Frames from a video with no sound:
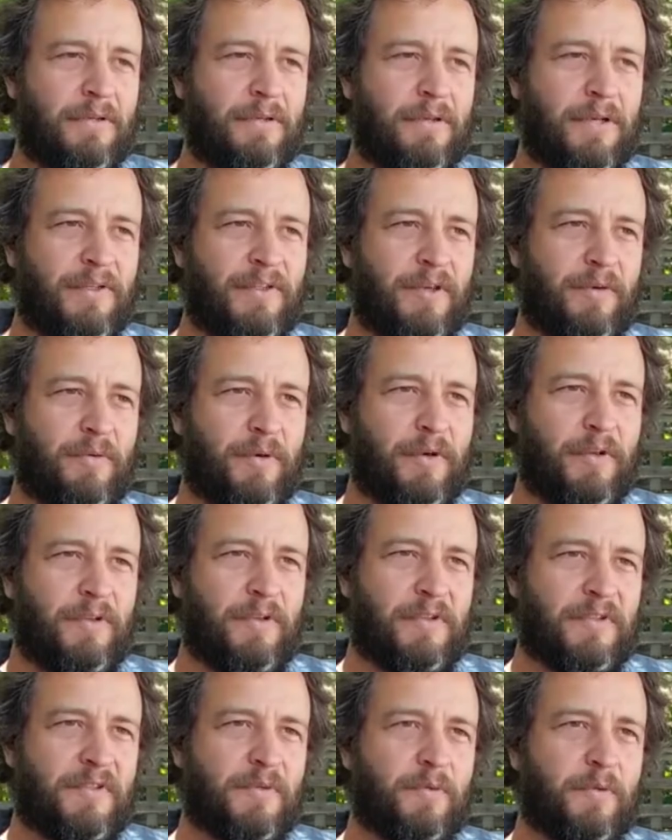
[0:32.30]
Well, I think one of
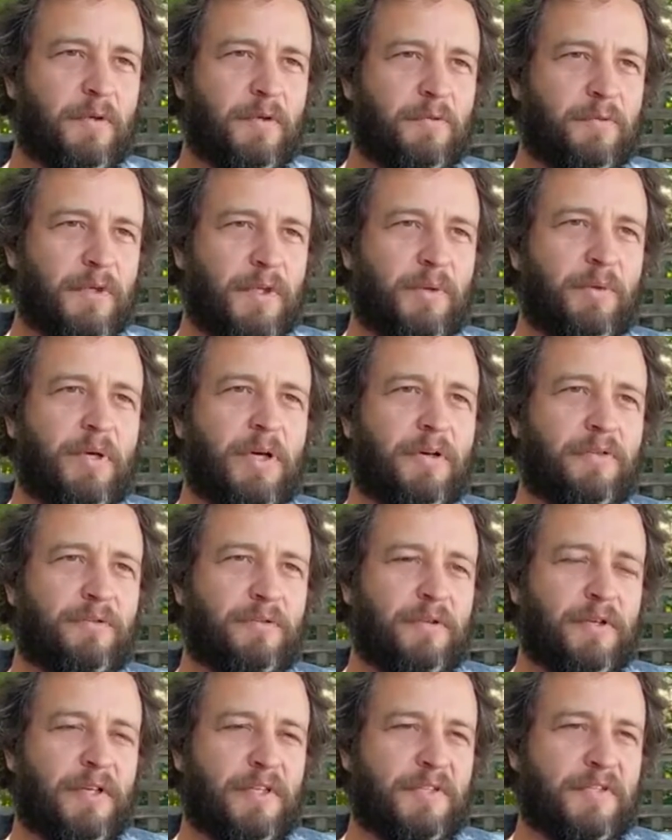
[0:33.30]
the things that worked really well
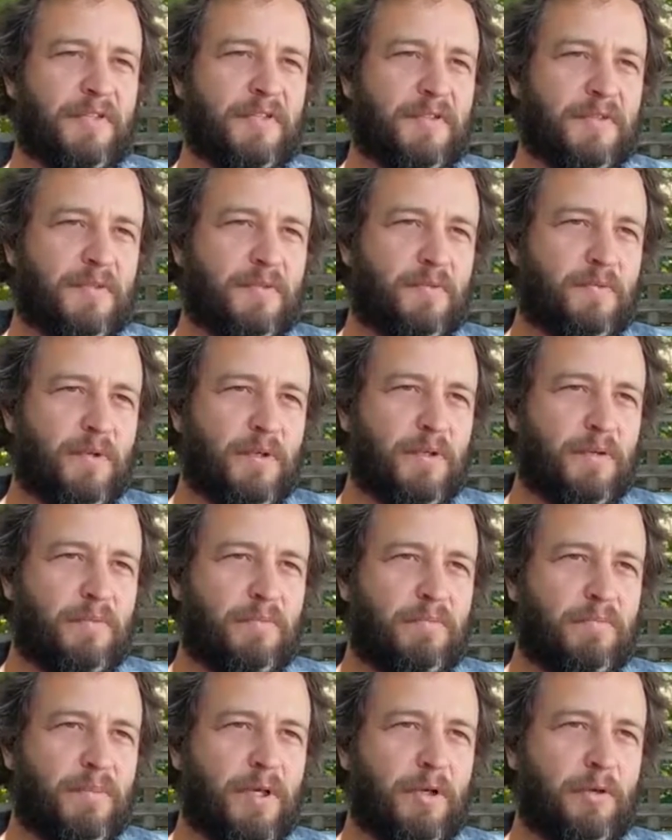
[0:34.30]
for us is
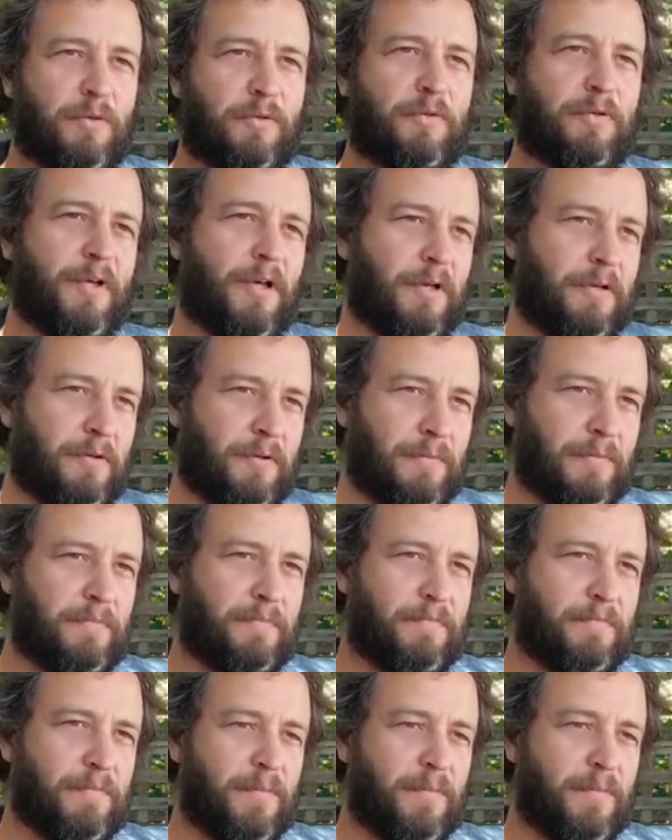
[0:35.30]
when my older daughter